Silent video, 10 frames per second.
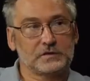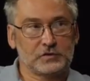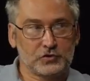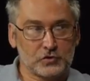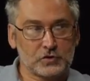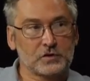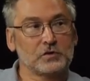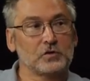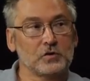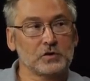a shorter
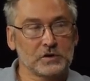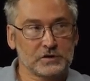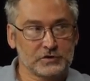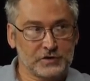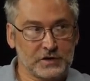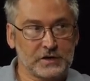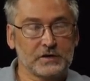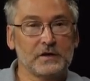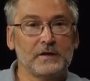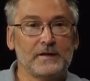or longer
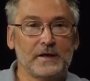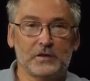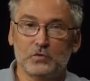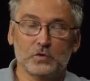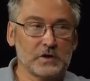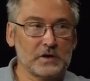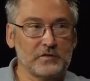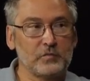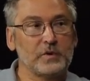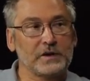chain, and you can
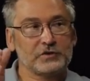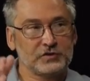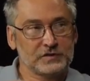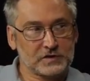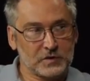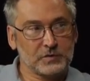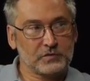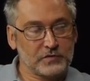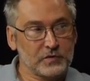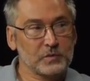have branches coming
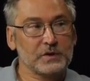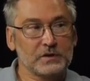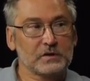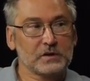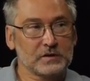from it.